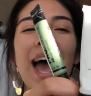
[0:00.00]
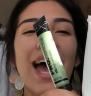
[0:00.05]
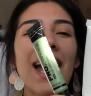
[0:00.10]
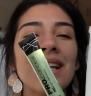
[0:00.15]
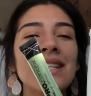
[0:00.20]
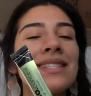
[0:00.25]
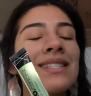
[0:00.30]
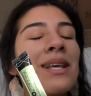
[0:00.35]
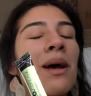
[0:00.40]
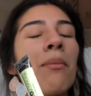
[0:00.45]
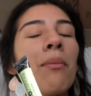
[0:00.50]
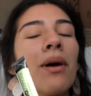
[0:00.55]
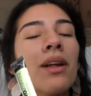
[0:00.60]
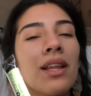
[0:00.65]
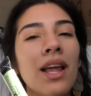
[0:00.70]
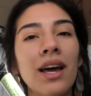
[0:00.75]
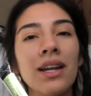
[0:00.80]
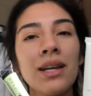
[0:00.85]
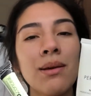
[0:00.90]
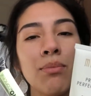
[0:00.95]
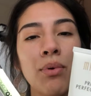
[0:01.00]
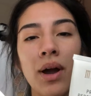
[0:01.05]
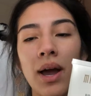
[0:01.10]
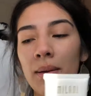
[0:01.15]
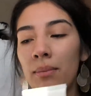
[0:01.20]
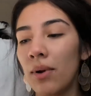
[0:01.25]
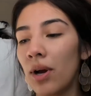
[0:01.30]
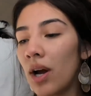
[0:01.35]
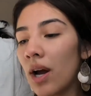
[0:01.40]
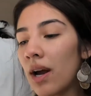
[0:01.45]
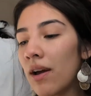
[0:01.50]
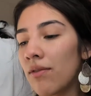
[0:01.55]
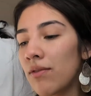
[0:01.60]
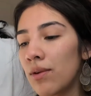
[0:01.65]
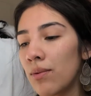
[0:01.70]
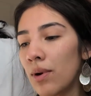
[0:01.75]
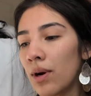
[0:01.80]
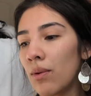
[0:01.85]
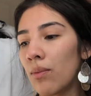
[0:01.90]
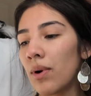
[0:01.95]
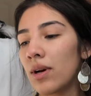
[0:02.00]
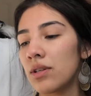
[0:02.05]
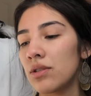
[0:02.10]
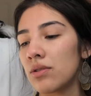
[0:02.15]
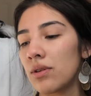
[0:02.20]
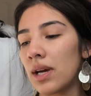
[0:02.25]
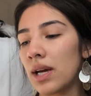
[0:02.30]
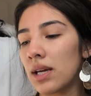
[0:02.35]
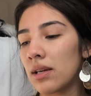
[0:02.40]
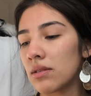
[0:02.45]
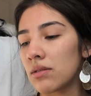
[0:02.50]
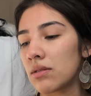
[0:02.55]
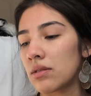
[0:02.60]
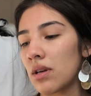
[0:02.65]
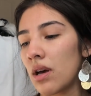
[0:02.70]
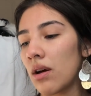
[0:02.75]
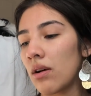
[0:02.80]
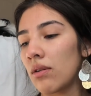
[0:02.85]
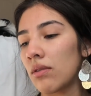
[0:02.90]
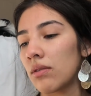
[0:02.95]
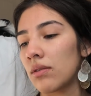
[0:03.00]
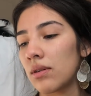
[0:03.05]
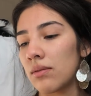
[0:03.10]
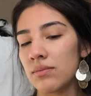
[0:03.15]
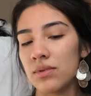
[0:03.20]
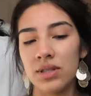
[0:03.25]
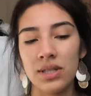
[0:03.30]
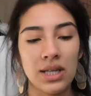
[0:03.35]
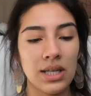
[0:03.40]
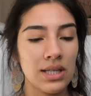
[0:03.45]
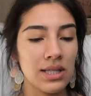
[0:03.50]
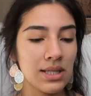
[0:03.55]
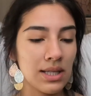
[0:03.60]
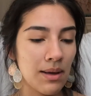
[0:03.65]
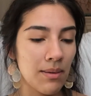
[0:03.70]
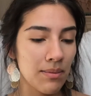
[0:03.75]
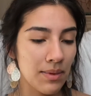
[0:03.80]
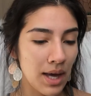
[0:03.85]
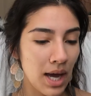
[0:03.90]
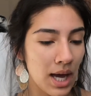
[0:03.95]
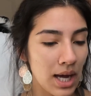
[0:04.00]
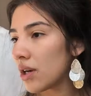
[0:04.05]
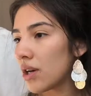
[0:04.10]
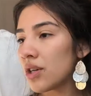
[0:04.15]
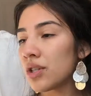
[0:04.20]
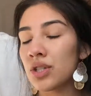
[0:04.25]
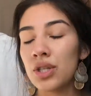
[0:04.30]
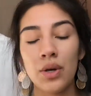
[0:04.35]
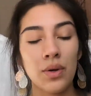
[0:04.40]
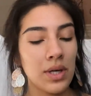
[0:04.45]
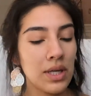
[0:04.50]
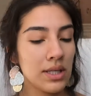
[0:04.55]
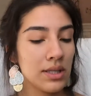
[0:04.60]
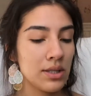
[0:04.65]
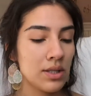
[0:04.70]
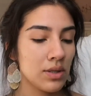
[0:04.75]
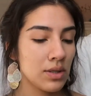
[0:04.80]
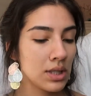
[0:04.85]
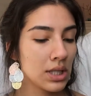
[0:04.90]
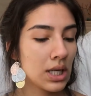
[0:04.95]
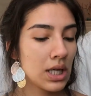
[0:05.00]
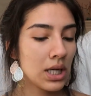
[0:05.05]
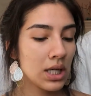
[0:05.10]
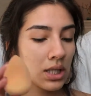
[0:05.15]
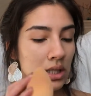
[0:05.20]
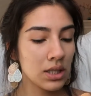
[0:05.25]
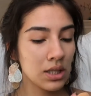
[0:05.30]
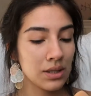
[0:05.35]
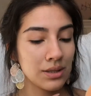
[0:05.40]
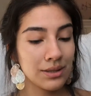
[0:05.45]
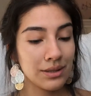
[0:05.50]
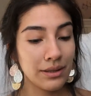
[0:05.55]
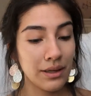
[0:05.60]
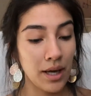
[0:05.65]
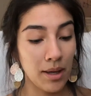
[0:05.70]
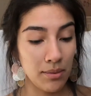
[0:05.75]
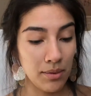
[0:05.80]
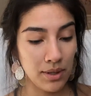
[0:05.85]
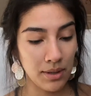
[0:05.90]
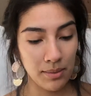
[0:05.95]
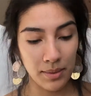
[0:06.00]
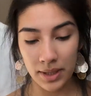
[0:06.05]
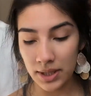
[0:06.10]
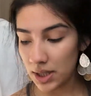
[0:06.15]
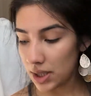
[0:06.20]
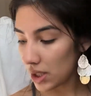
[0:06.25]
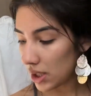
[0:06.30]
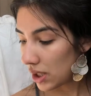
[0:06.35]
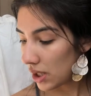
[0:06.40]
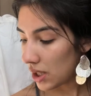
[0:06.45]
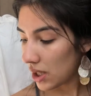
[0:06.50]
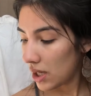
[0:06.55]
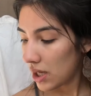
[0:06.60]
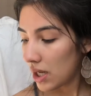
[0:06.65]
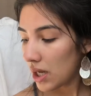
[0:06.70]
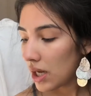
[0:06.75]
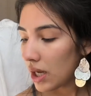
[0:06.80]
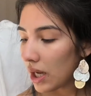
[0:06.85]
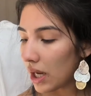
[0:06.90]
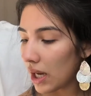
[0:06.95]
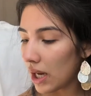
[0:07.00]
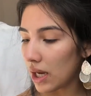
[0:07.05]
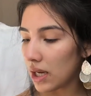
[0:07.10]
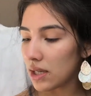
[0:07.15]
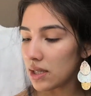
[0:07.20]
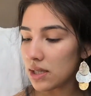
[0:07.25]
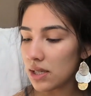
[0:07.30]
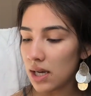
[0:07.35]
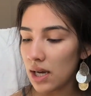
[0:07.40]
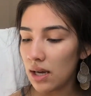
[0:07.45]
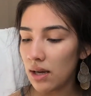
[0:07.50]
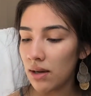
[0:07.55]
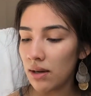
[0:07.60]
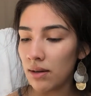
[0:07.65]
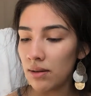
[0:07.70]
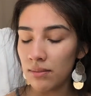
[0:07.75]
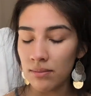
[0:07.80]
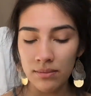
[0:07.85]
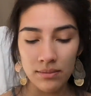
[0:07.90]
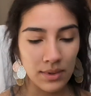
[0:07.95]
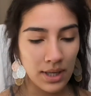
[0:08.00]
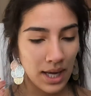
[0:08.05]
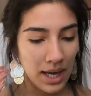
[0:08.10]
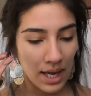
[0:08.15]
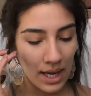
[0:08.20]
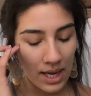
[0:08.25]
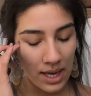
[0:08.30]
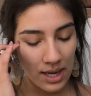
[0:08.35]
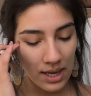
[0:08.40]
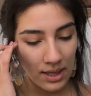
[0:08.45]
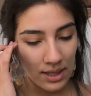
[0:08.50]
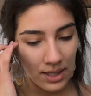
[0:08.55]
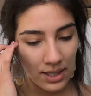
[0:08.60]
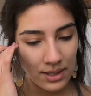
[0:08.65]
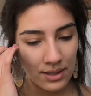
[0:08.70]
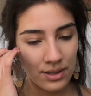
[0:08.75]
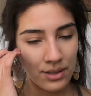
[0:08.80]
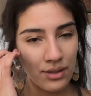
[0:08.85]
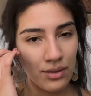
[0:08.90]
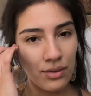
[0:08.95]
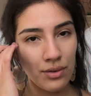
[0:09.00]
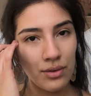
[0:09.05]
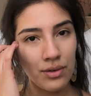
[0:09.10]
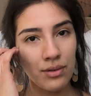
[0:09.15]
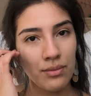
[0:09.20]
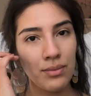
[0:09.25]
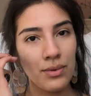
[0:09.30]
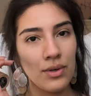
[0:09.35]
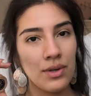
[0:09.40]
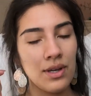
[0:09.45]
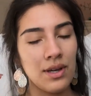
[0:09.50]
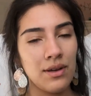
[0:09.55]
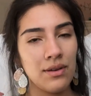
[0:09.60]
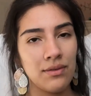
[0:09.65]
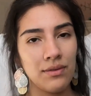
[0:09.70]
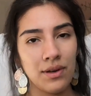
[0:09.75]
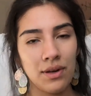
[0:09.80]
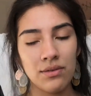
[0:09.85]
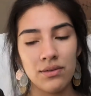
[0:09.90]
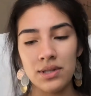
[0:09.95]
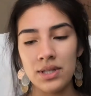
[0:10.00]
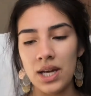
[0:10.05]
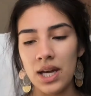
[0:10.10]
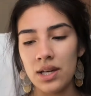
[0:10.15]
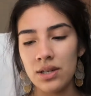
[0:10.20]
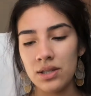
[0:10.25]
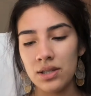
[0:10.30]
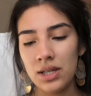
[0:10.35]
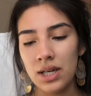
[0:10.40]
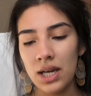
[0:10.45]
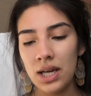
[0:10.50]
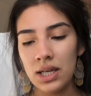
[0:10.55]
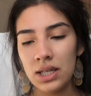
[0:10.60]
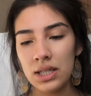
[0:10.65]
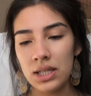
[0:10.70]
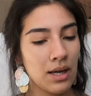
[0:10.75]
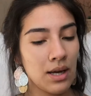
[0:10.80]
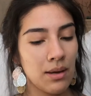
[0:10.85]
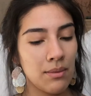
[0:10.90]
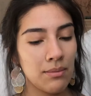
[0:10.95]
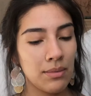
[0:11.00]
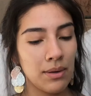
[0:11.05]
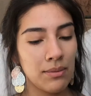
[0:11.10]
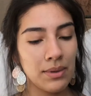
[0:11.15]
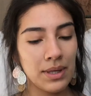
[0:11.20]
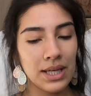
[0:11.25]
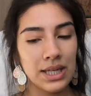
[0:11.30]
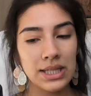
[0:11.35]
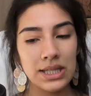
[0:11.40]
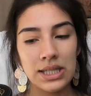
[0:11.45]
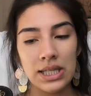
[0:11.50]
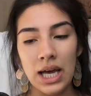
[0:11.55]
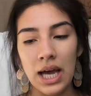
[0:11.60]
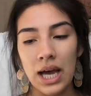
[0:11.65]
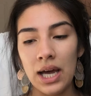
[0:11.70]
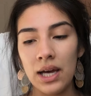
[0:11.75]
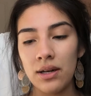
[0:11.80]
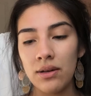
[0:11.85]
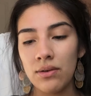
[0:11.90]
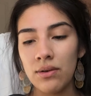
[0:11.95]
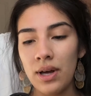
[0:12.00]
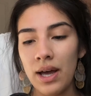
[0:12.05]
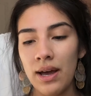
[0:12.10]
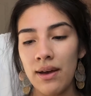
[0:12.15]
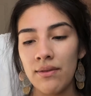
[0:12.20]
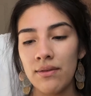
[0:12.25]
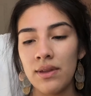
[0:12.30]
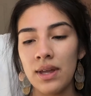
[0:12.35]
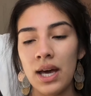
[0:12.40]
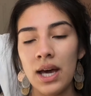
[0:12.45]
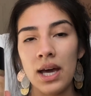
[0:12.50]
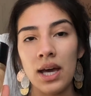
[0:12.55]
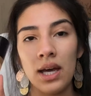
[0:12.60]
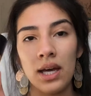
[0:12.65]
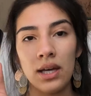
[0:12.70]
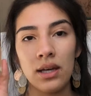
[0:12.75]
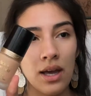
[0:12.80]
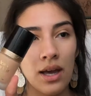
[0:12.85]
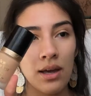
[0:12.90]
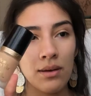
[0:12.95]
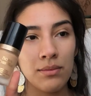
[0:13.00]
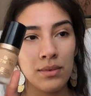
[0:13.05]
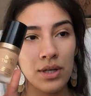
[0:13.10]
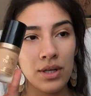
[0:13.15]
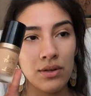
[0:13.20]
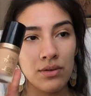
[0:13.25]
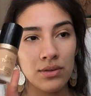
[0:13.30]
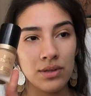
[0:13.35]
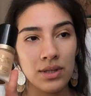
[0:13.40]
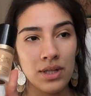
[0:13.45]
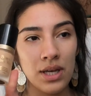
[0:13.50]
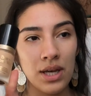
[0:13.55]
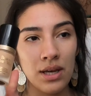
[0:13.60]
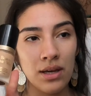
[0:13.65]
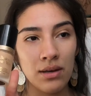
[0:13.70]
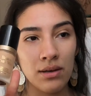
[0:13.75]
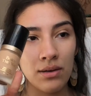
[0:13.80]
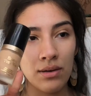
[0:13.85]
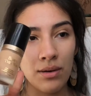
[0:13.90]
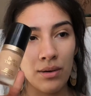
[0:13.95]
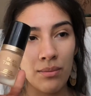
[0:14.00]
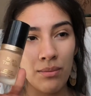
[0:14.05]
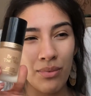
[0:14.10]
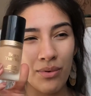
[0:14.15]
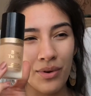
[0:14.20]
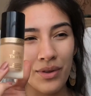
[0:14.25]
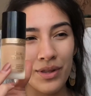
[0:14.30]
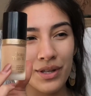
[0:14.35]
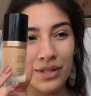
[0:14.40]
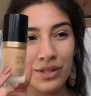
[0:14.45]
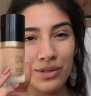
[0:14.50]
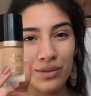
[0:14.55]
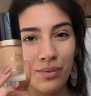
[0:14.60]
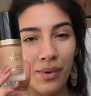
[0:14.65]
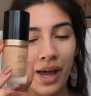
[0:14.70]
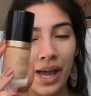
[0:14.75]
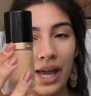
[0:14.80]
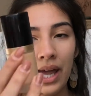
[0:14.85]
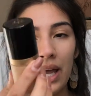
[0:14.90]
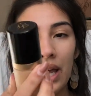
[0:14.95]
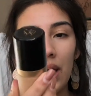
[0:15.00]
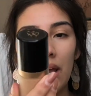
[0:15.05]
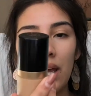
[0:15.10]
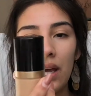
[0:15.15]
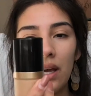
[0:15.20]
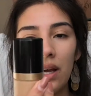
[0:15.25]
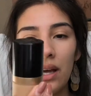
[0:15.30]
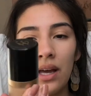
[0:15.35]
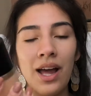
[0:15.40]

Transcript: and some Milani primer if you were wondering. So I'm just gonna skip that. So he's using a beauty blender and his Huda Beauty foundation, but because I don't have that, I'm gonna use the Born This Way.